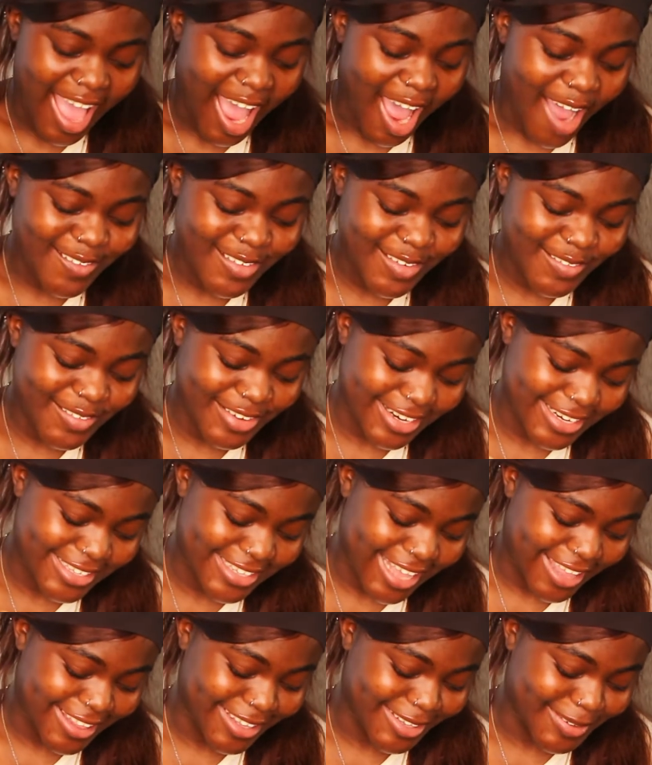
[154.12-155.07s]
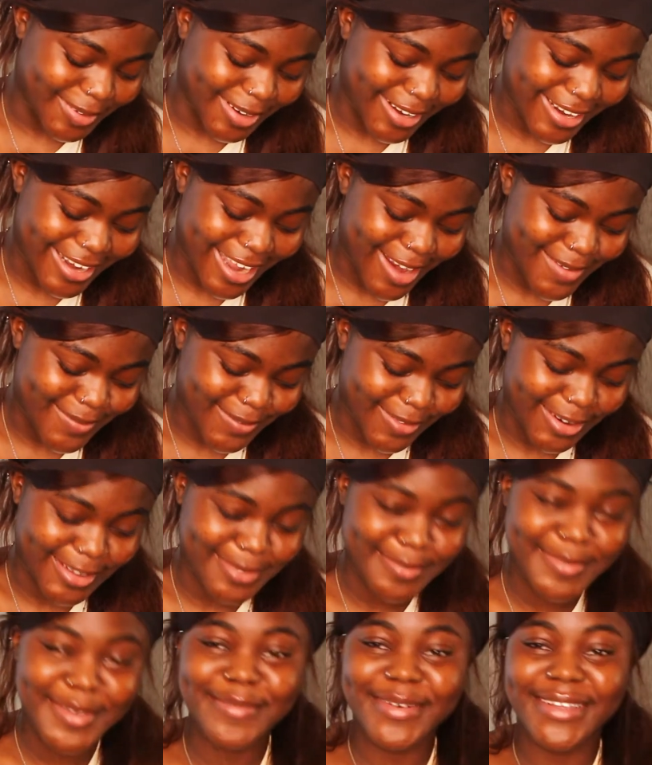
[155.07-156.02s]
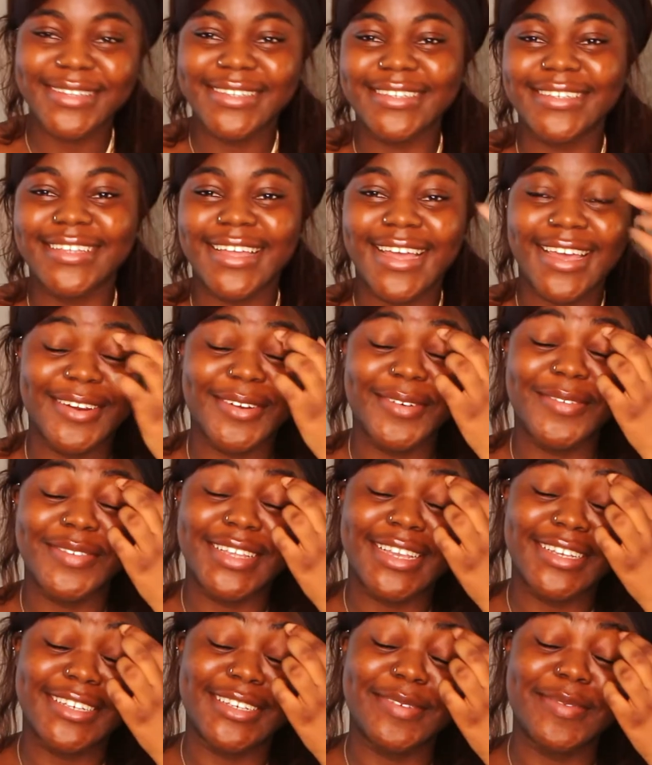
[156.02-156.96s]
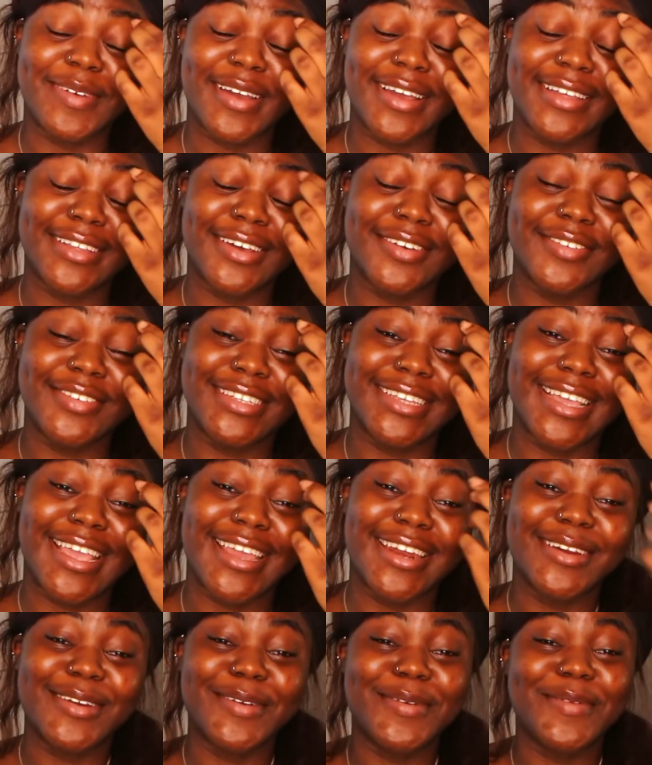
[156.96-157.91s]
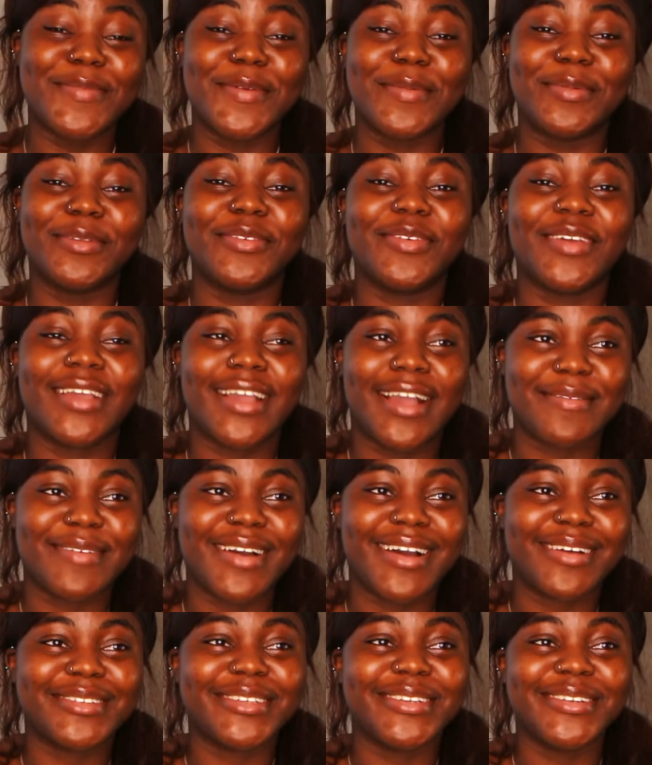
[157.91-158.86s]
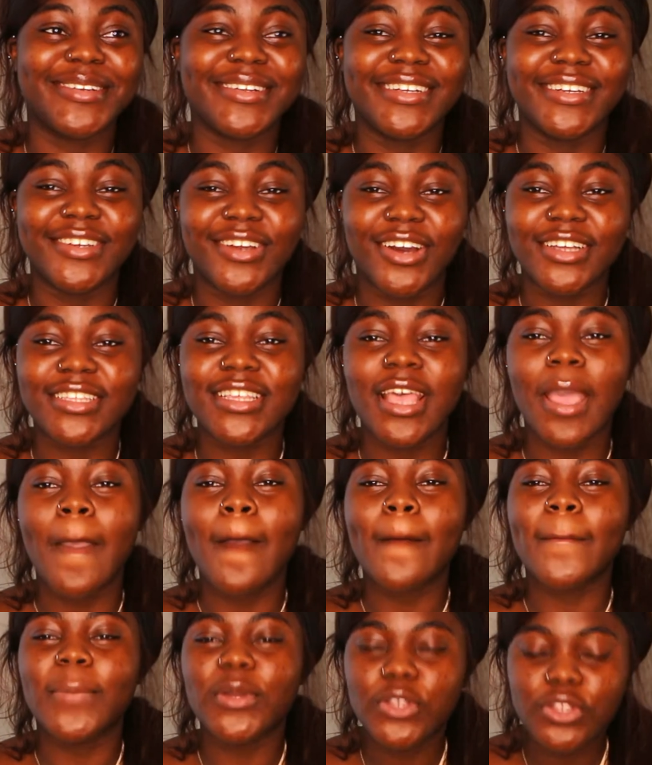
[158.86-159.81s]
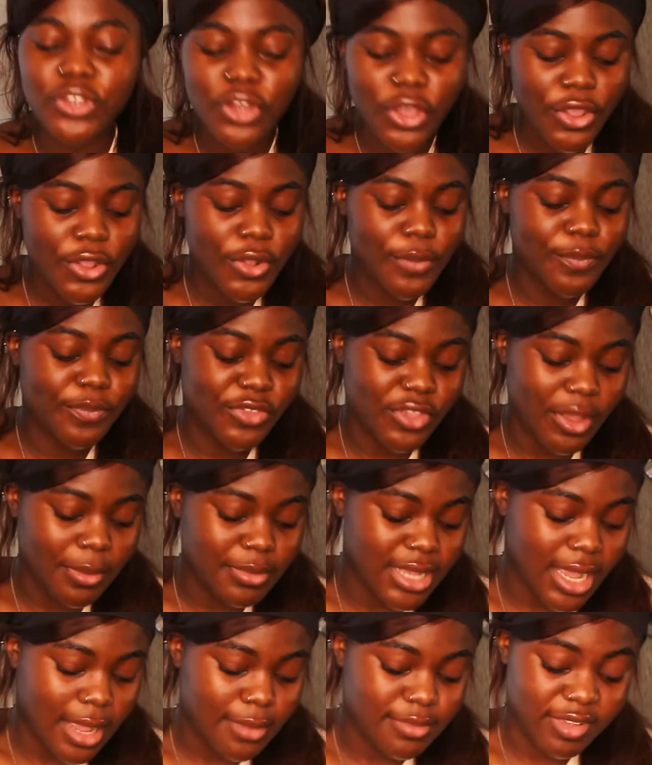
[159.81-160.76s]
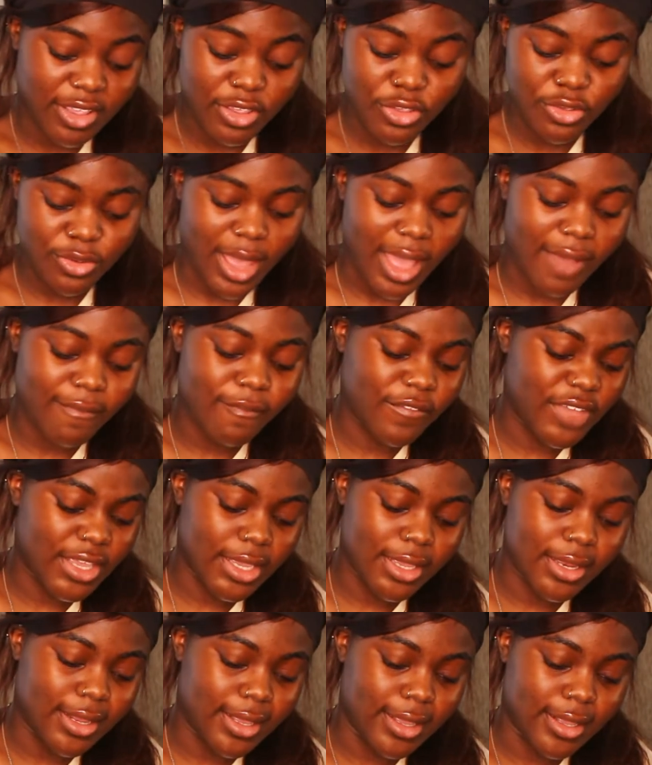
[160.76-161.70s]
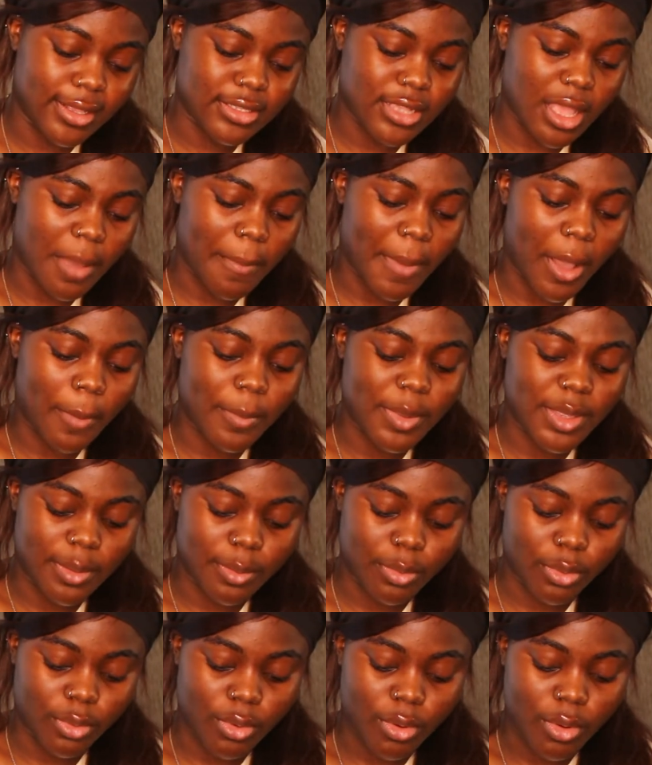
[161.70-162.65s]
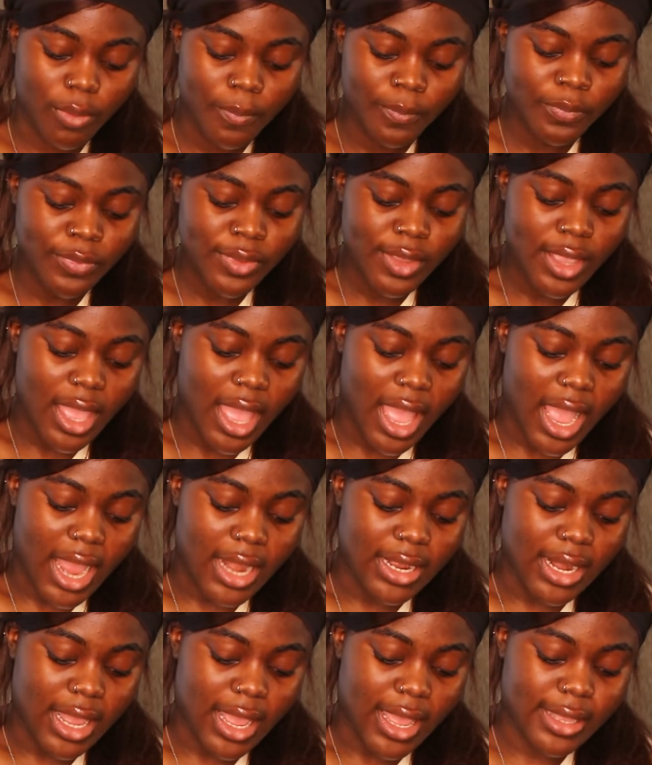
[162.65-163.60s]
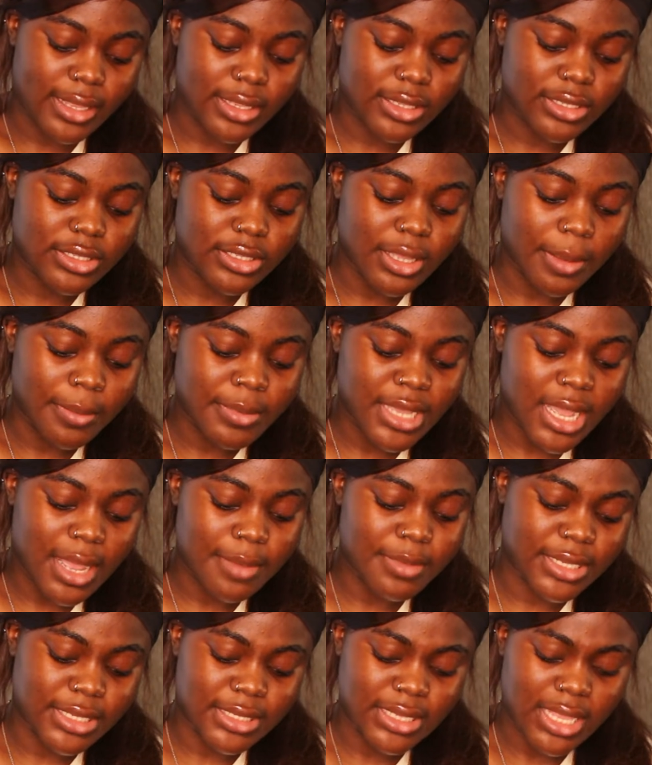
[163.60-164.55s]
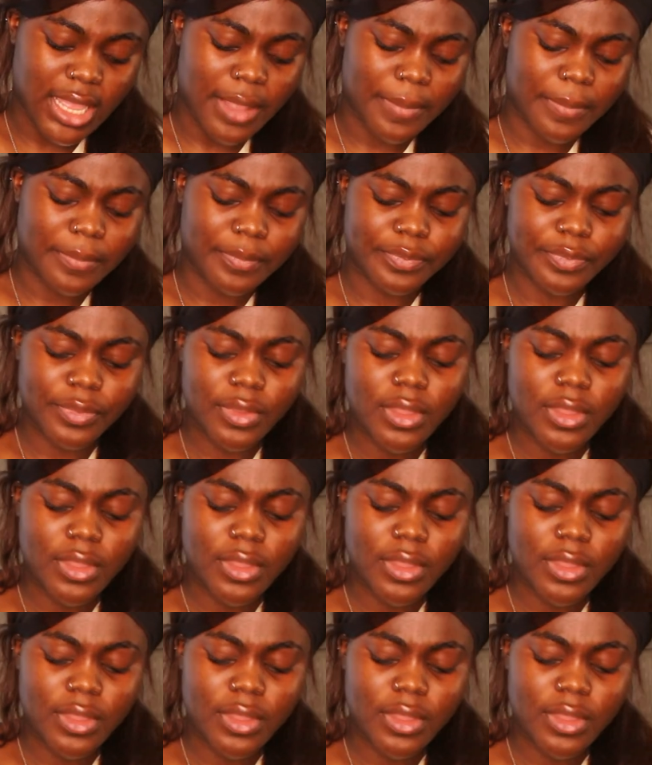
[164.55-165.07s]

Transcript: I'm not even gonna say this one on camera. To me, my sister had a conversation about it the other day, and I don't want people to think I'm absolutely nuts. But you know, sometimes like you have feelings about people, and like sometimes it's like,